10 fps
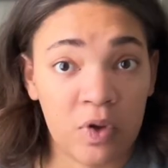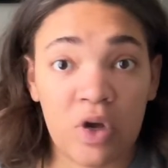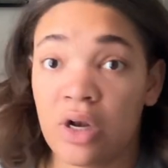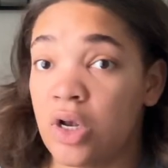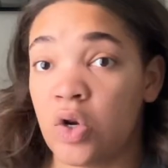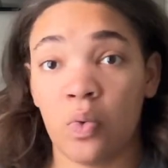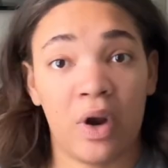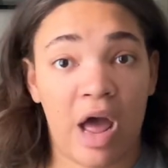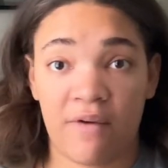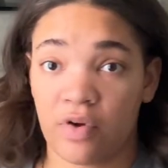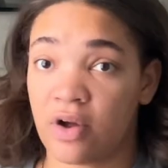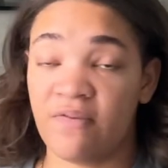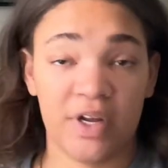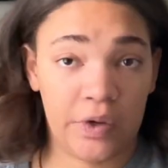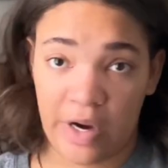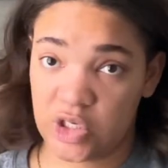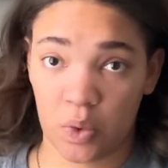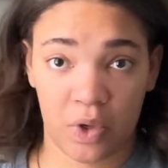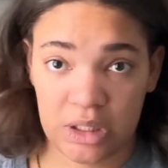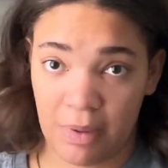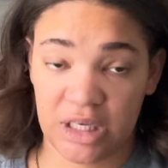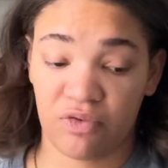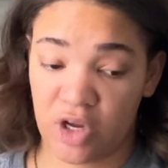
You can do whatever configuration works best